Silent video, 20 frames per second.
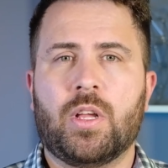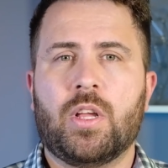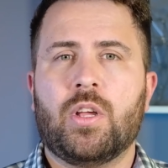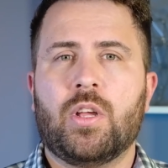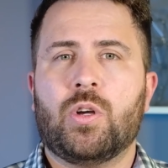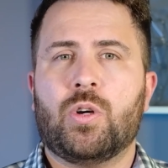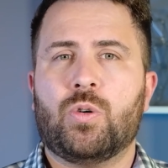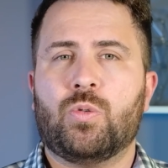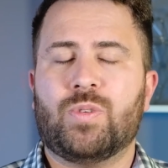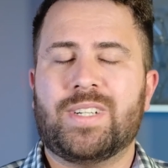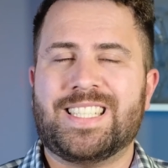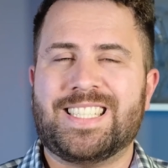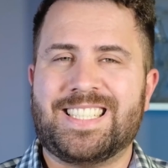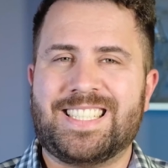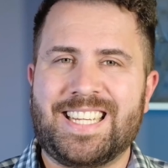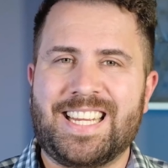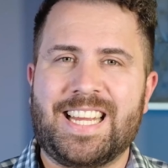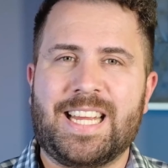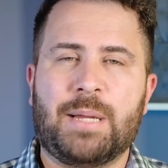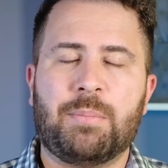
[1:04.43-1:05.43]
who
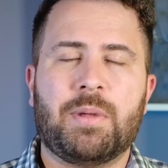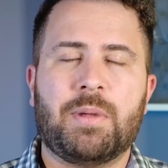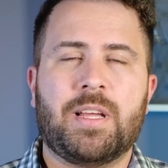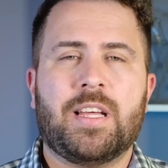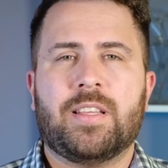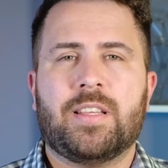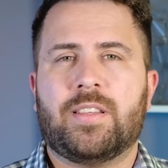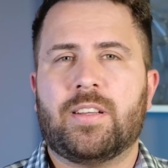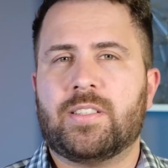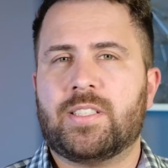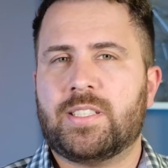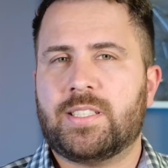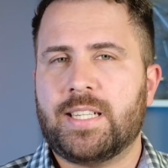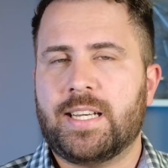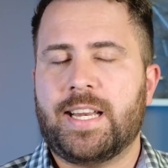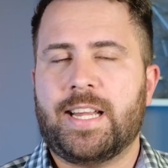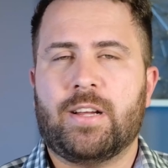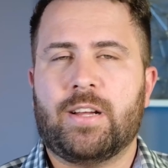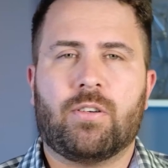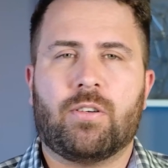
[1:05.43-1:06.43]
redeem their
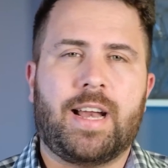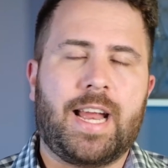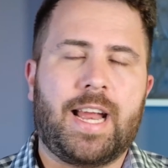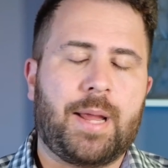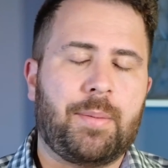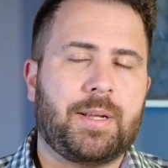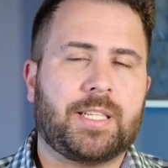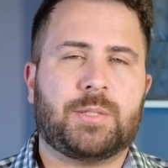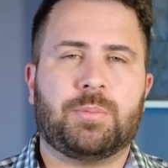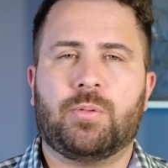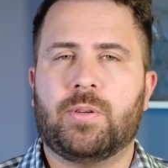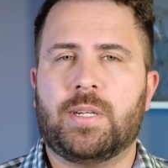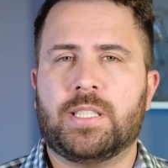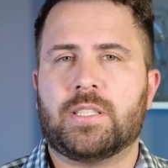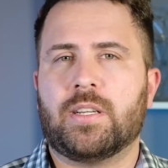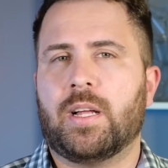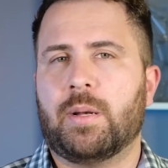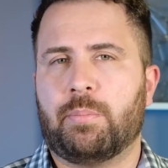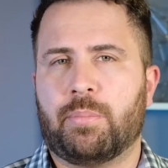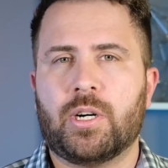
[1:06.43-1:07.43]
Citi or Amex points
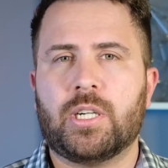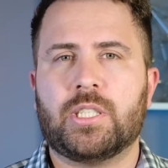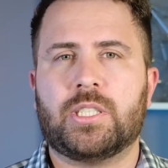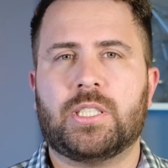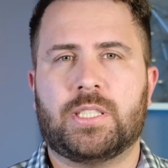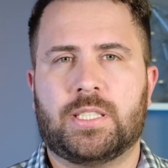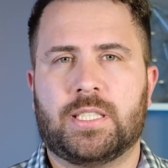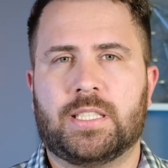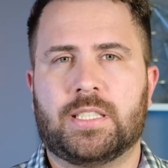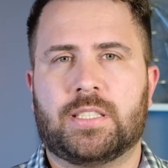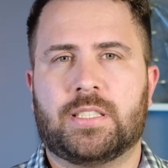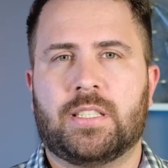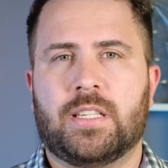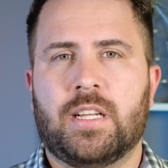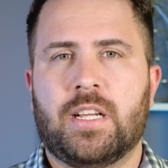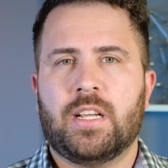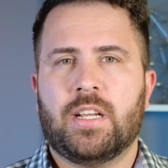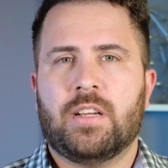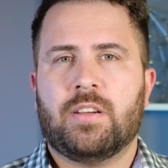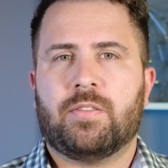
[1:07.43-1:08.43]
on purchases.
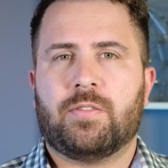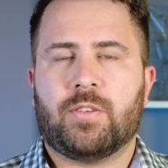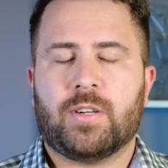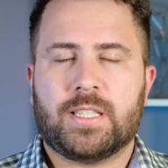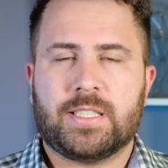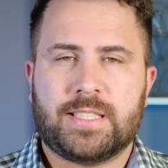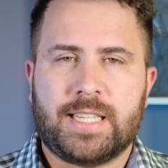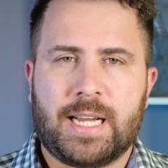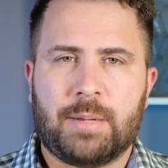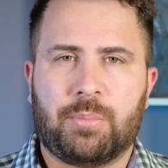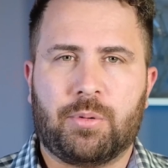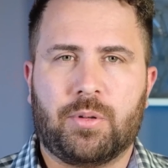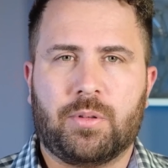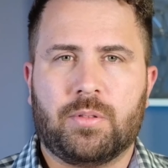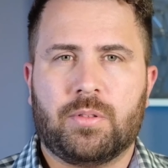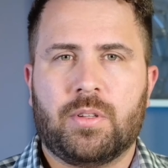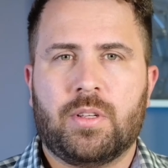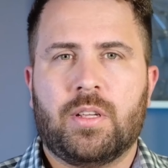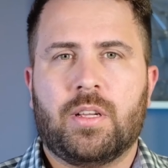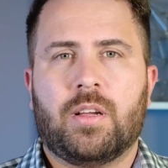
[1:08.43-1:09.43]
For example,
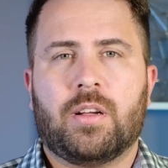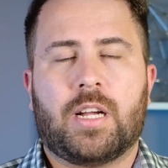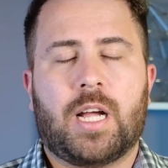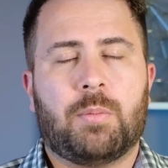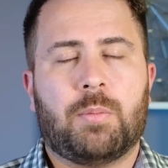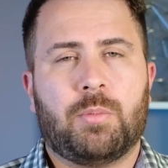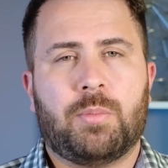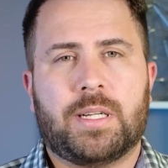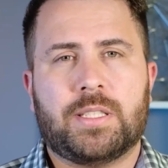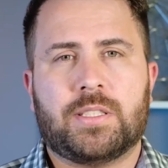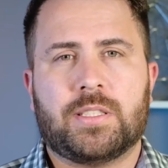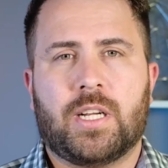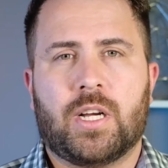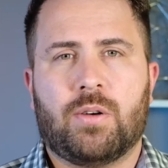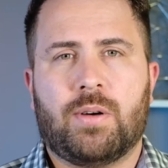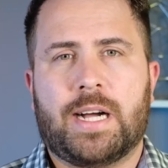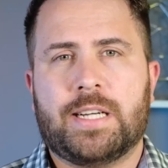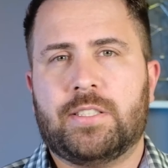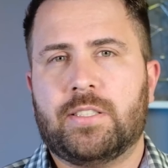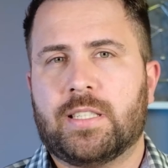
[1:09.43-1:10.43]
a couple months ago,
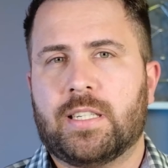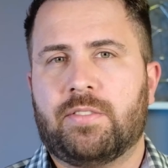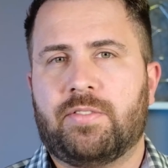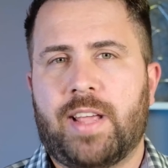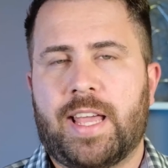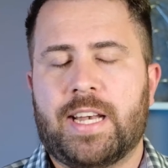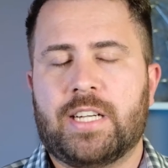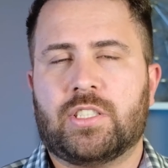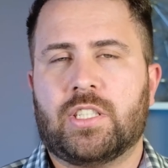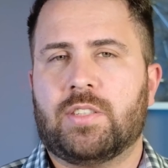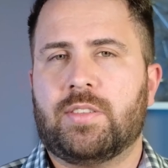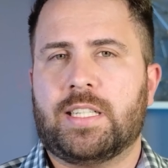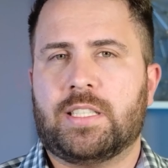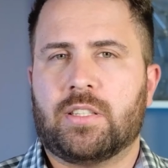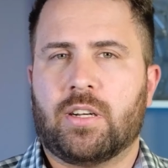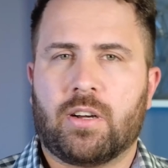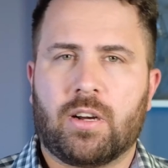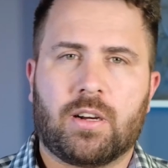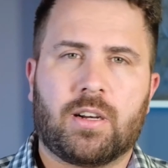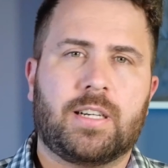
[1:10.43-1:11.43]
I took advantage of a
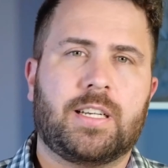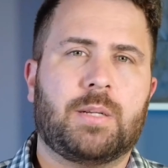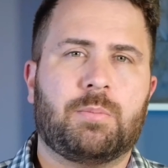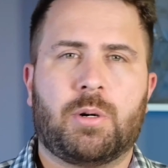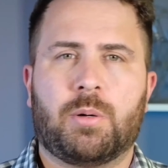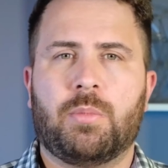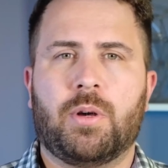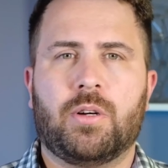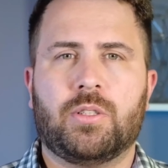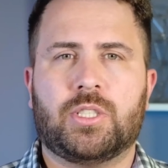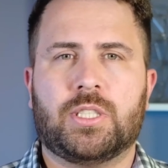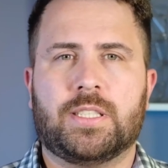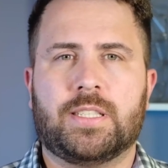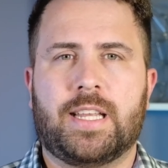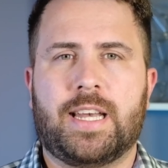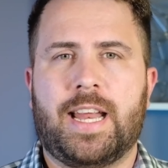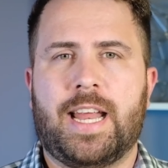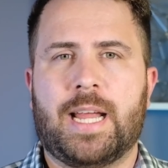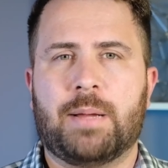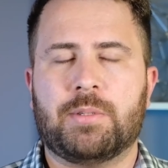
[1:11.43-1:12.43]
targeted promotion
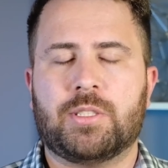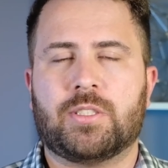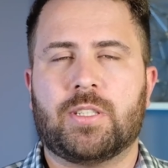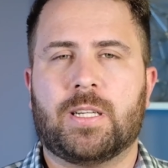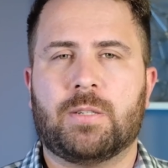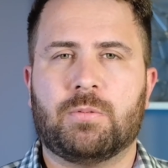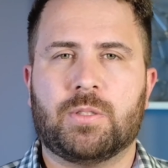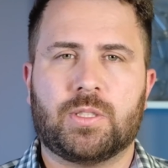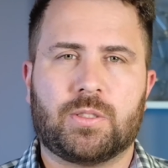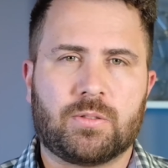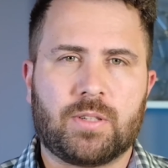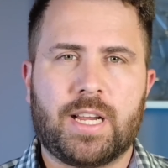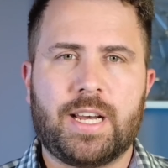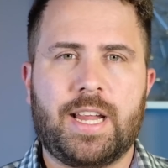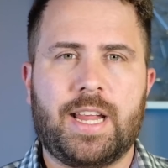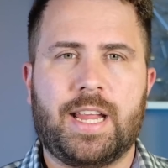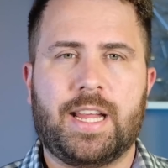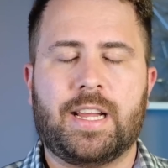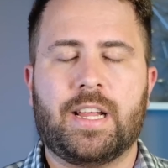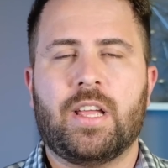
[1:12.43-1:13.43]
that Amazon was
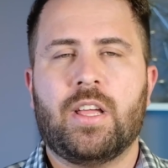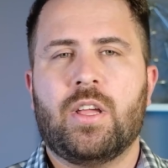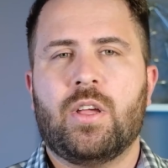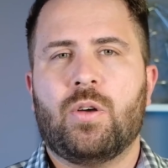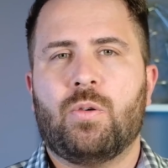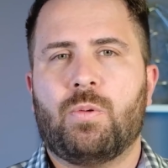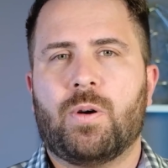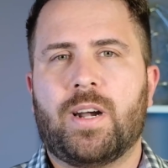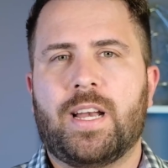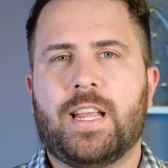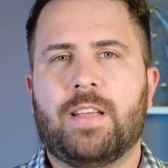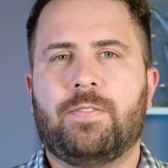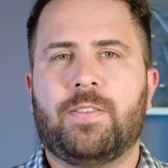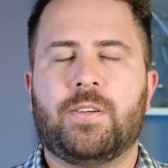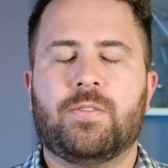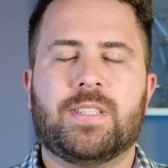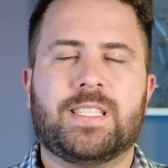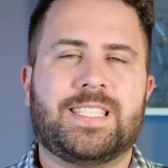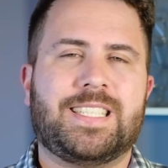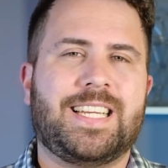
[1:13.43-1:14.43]
running where if you
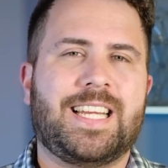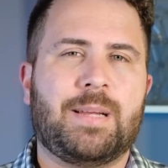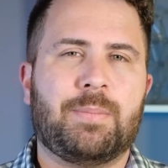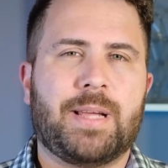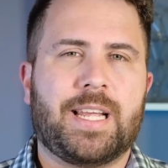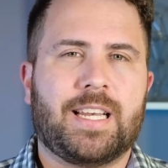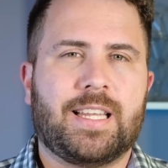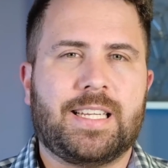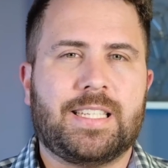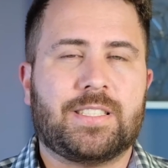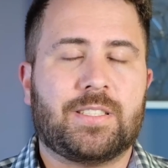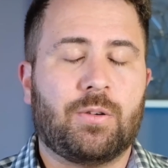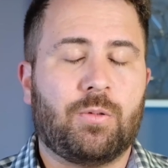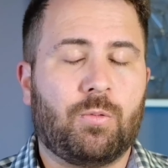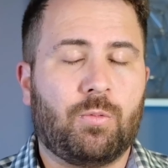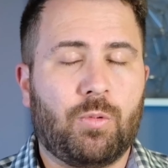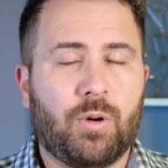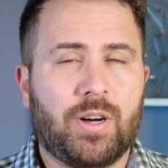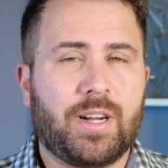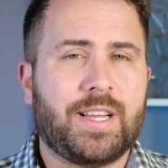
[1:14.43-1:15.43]
redeem at least
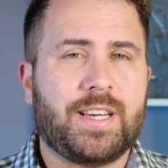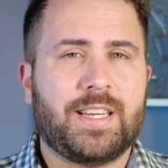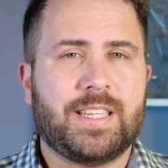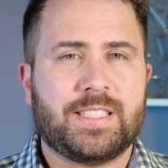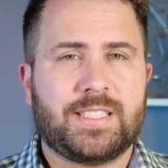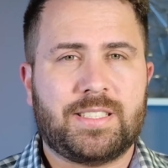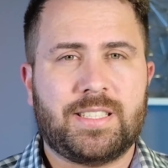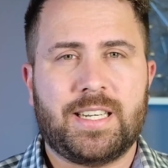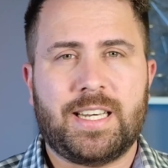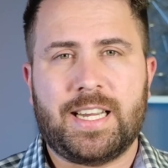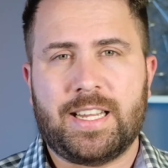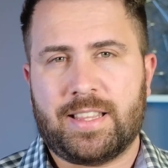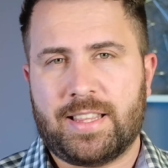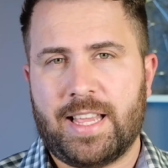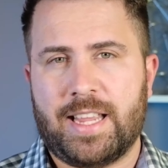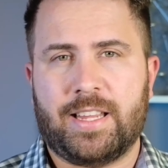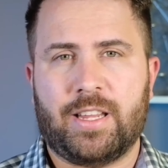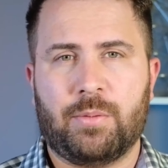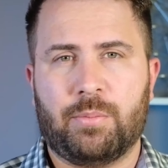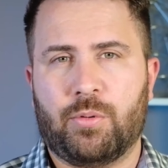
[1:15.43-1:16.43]
one Citi
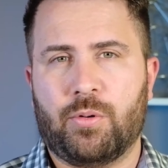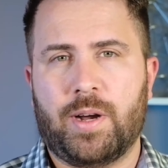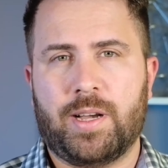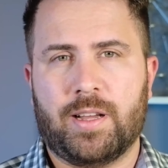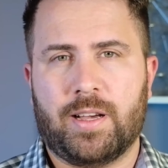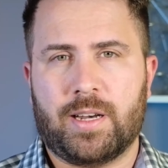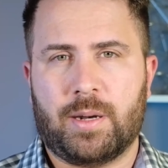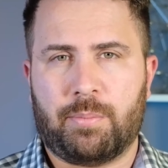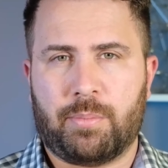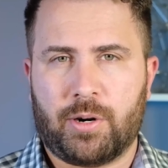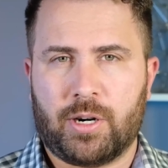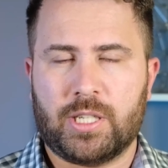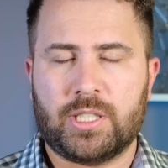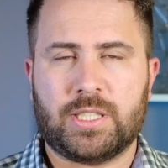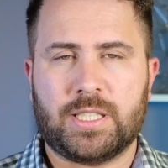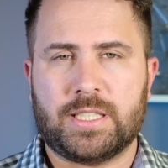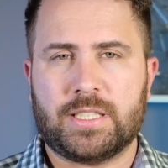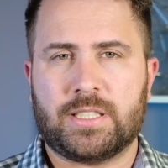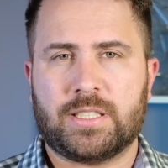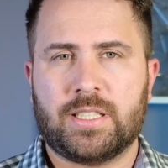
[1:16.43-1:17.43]
Thank You point on a
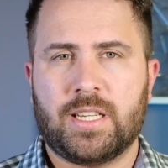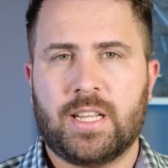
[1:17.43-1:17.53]
purchase,